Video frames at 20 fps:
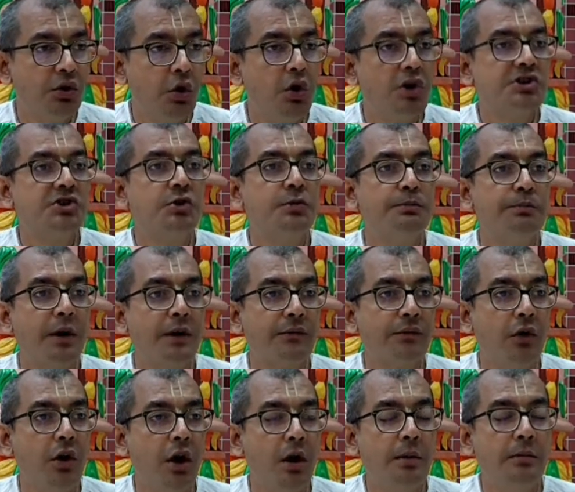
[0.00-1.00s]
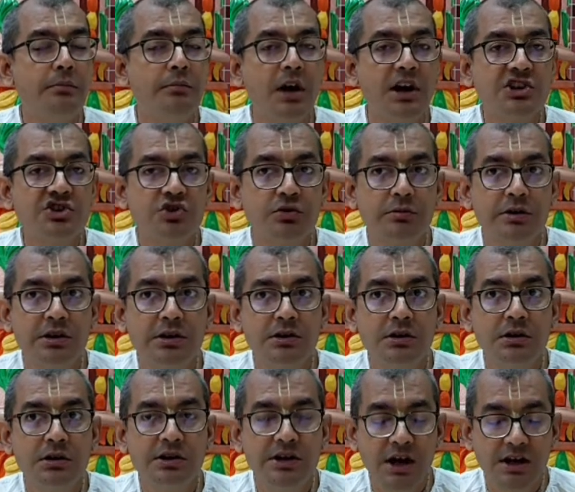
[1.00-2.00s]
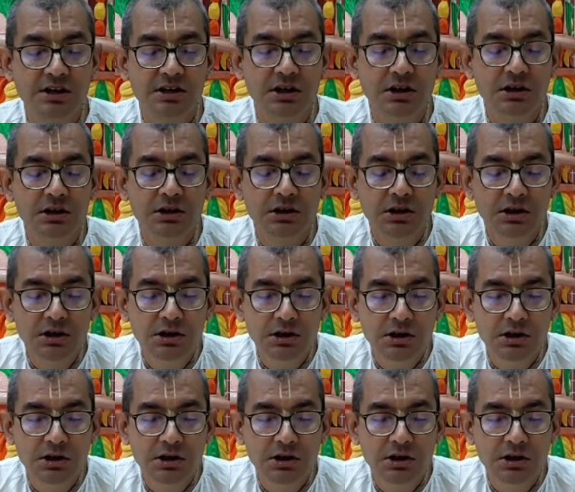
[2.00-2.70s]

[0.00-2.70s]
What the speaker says: those who perform Ashwamedh Yajna,